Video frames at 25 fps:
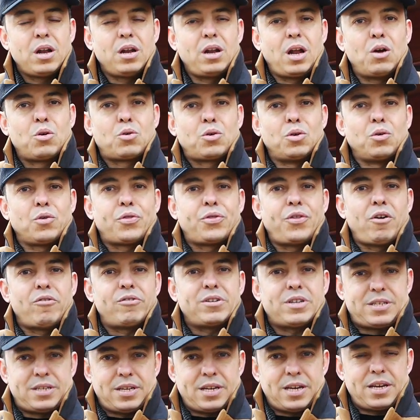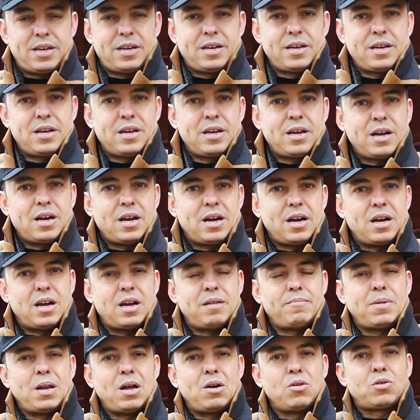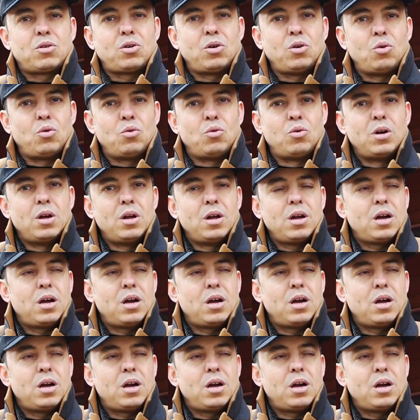local authority, local